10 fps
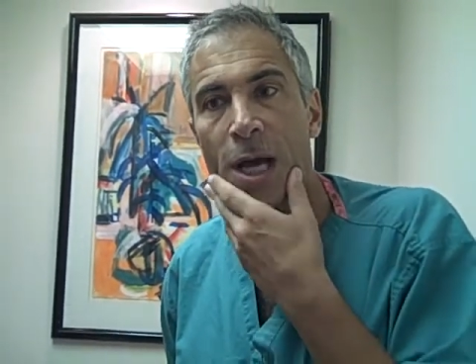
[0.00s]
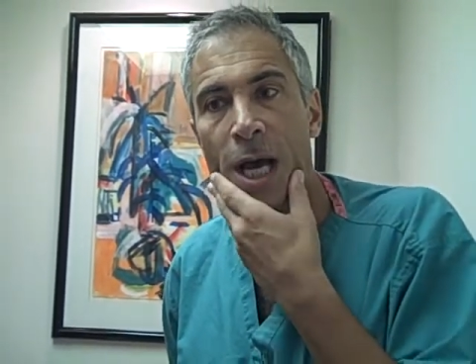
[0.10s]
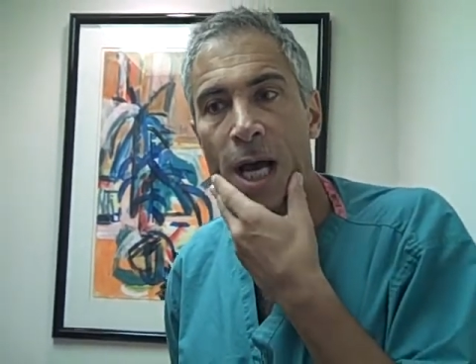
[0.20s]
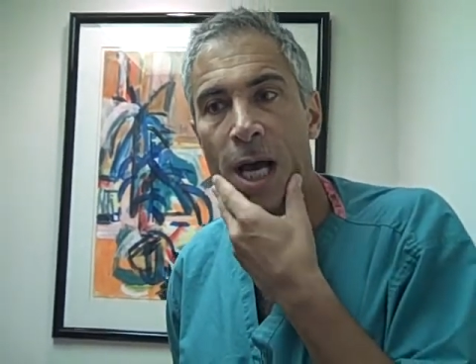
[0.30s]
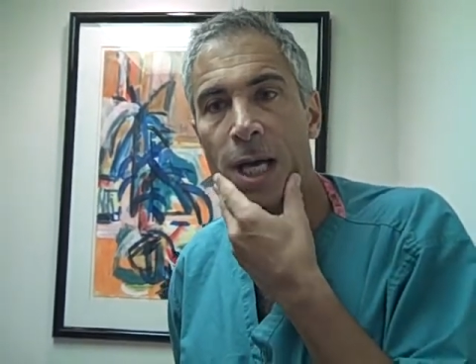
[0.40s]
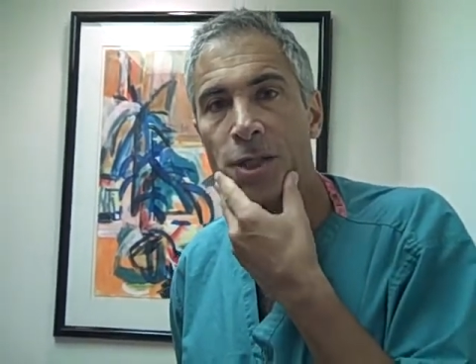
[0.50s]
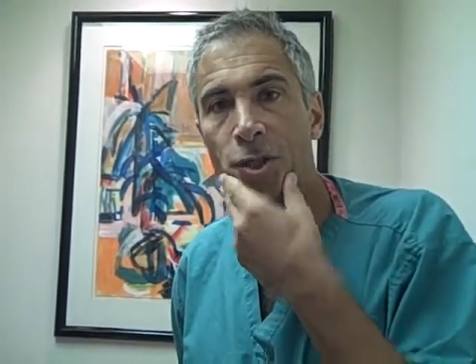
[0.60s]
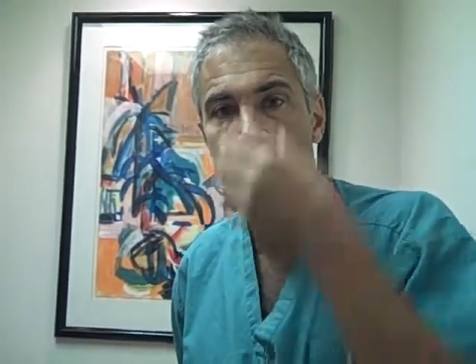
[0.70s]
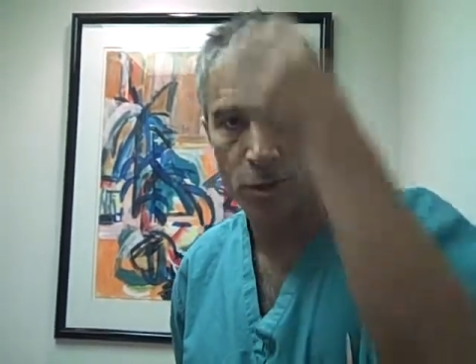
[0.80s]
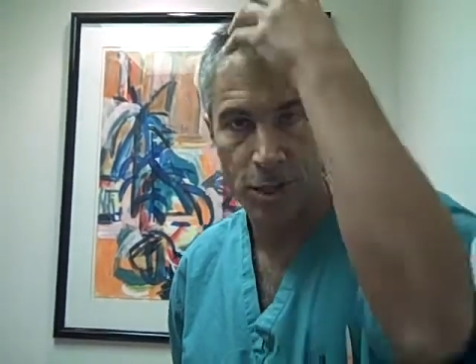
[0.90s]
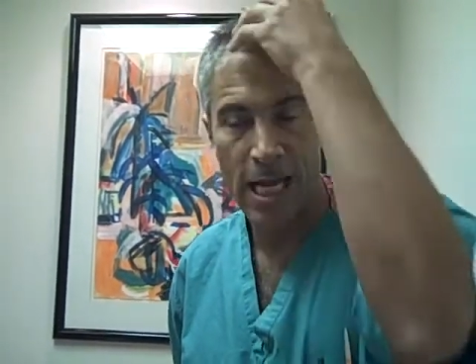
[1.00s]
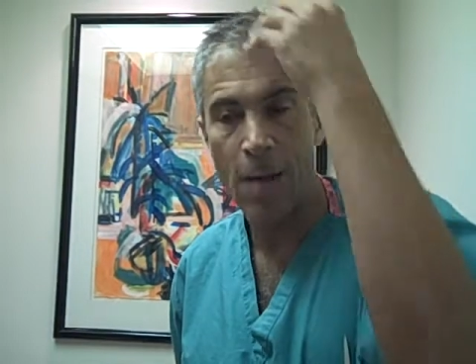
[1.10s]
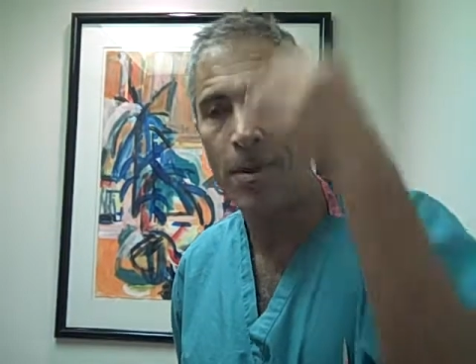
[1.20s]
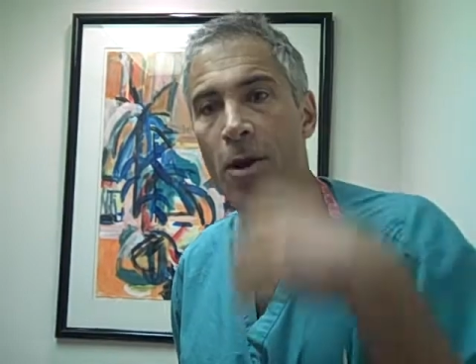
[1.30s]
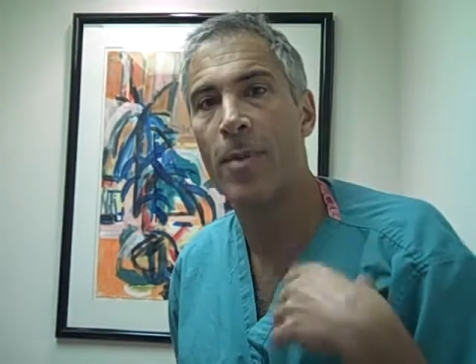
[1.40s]
uh, to her
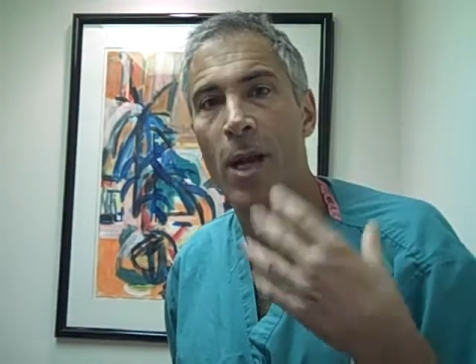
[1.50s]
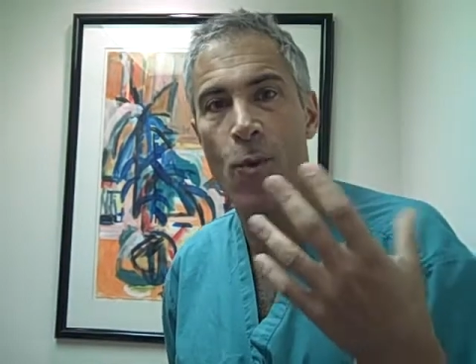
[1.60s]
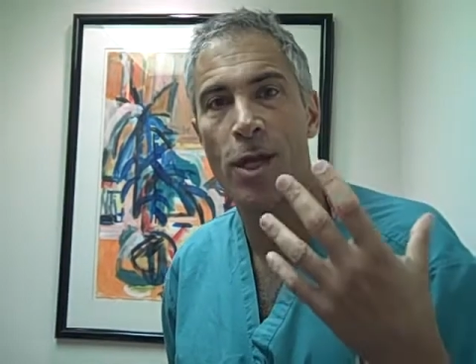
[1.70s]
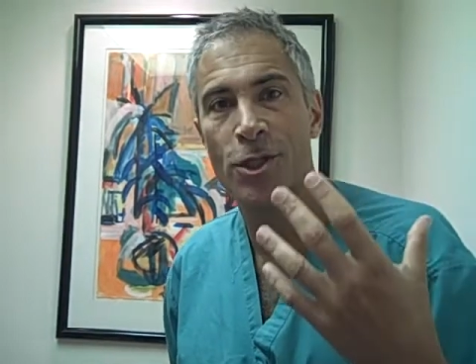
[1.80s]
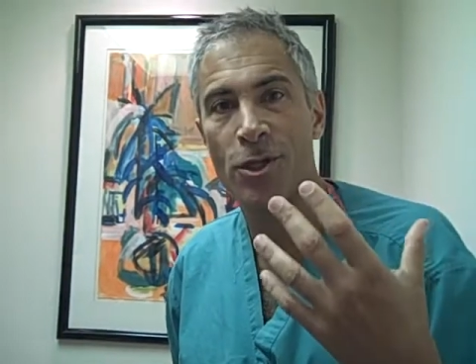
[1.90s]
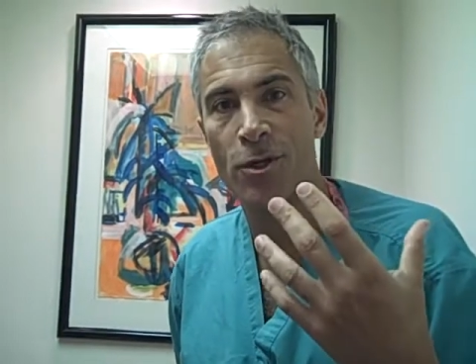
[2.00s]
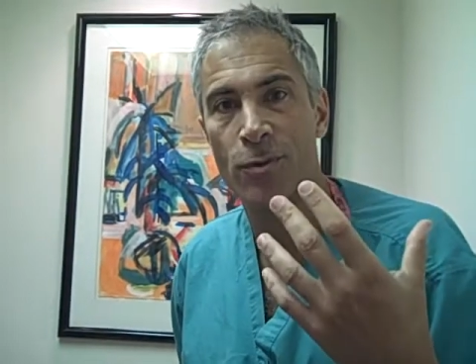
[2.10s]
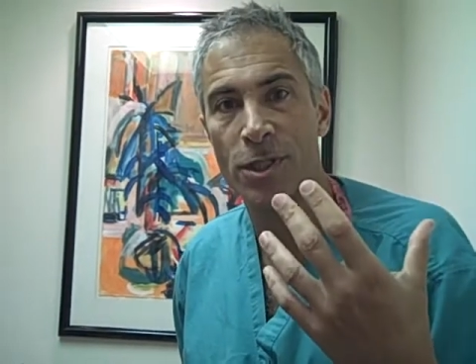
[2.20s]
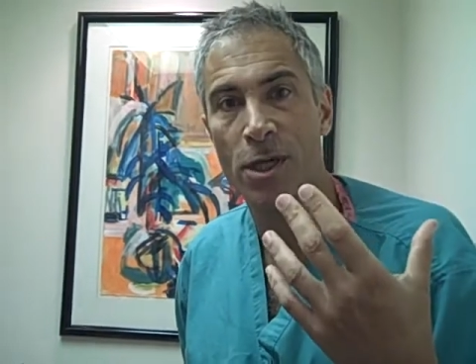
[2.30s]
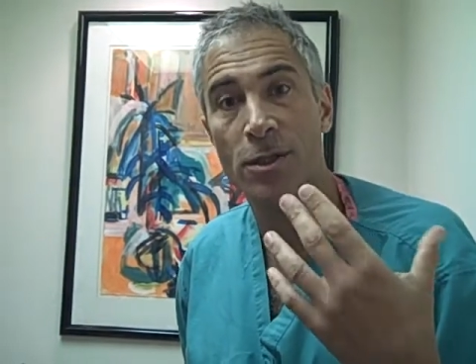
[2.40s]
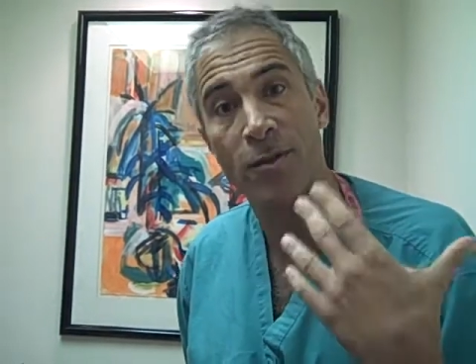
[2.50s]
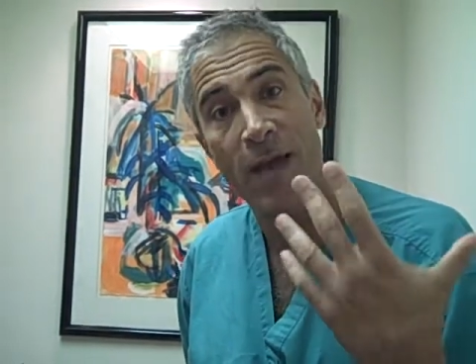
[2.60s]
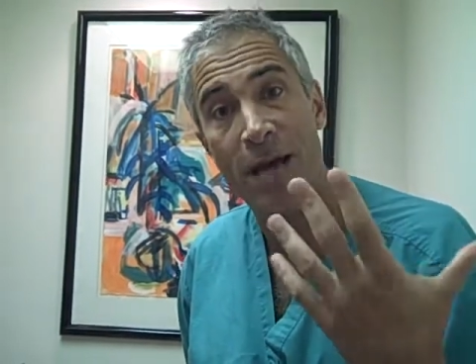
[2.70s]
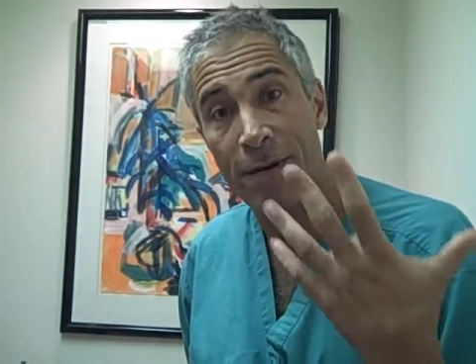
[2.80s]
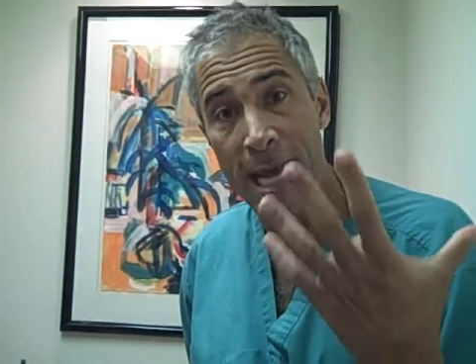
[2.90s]
scalp hair, but I want to show the results of
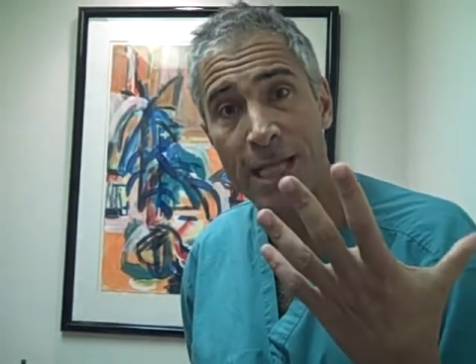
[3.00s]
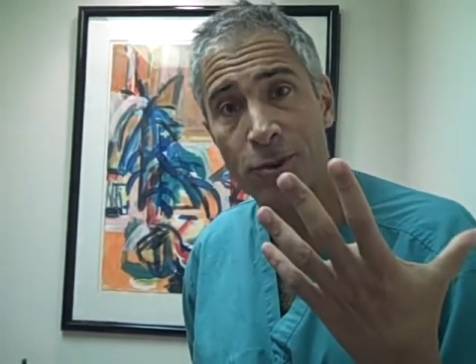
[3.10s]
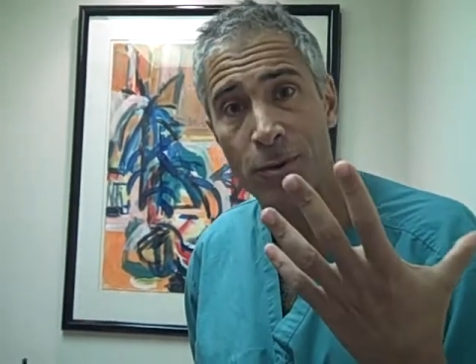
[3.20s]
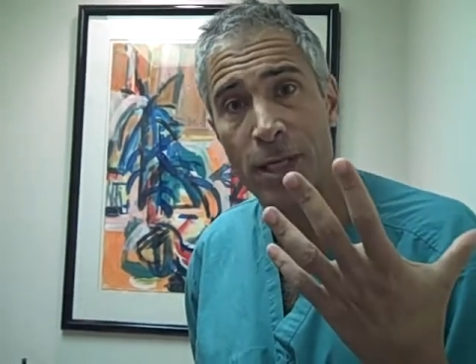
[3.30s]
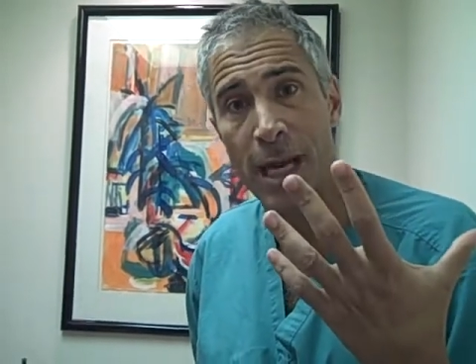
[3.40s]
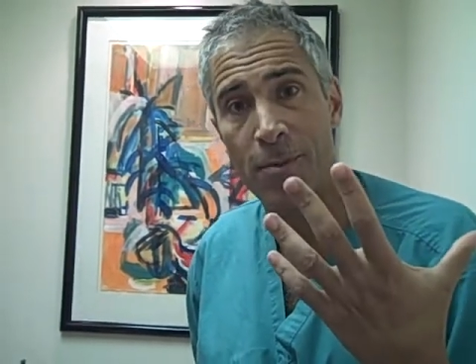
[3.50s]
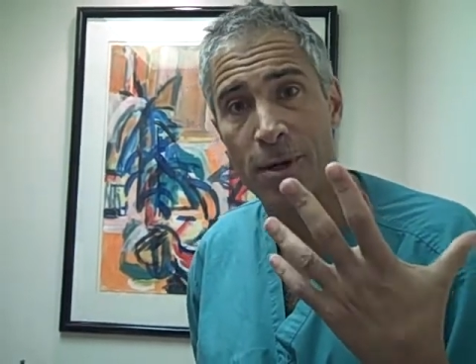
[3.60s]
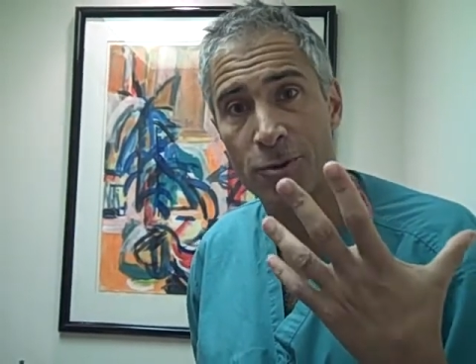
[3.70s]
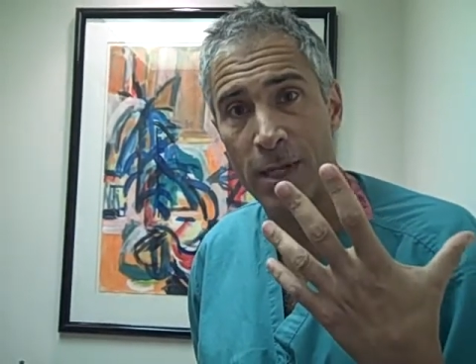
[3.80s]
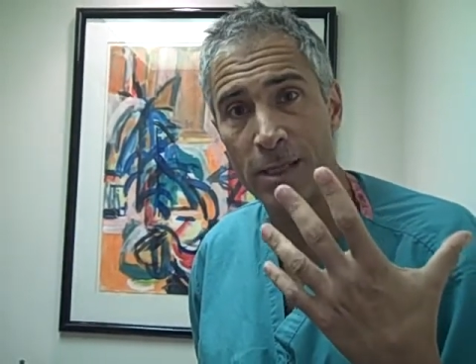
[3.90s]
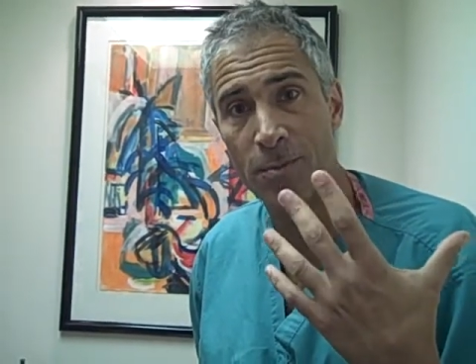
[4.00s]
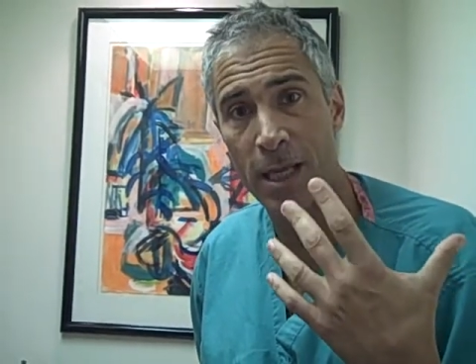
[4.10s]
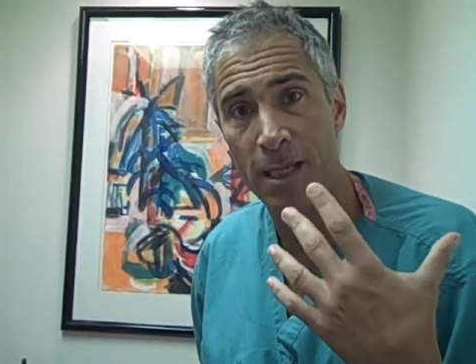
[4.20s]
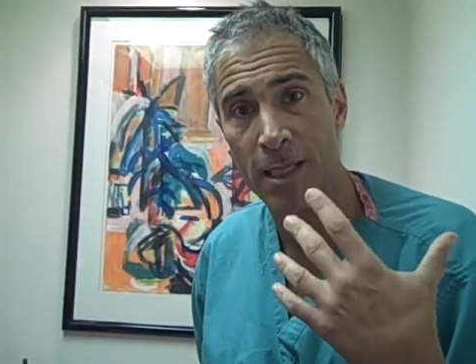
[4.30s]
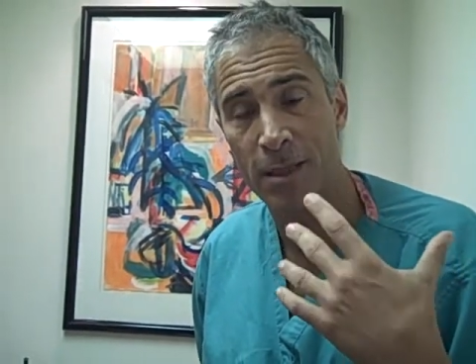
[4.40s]
how natural an eyebrow
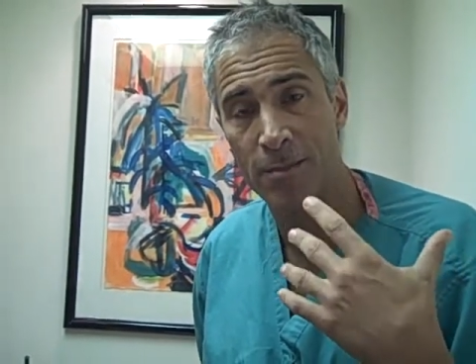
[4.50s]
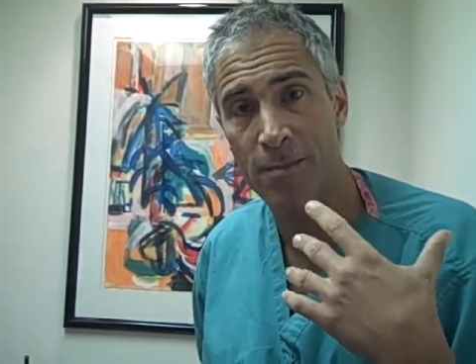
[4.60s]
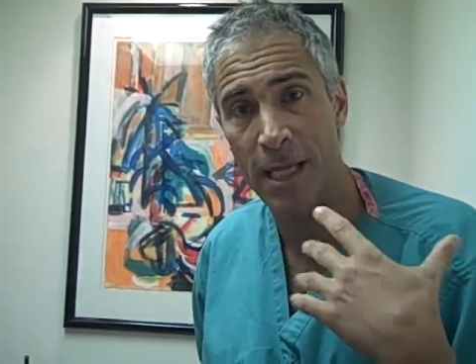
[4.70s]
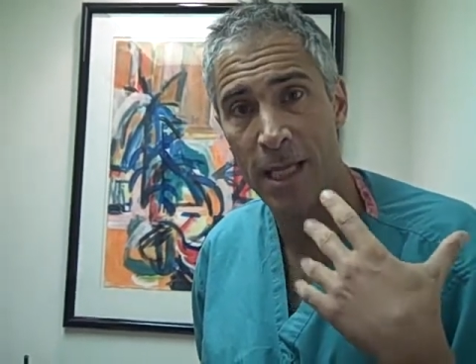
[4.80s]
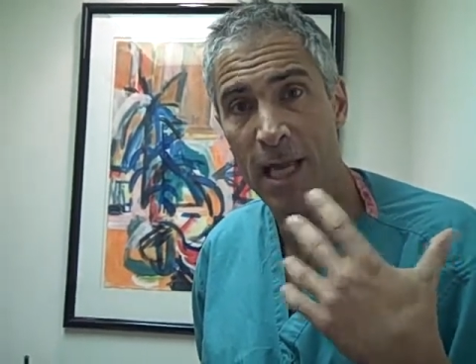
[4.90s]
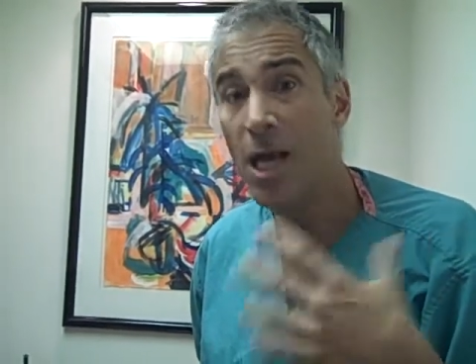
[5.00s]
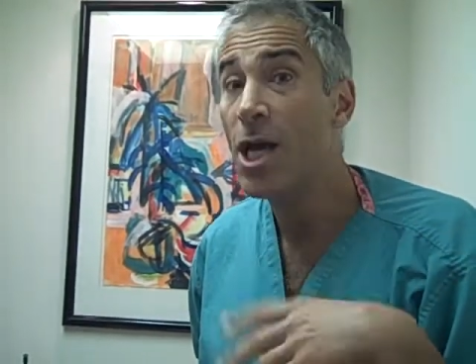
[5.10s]
transplant can be.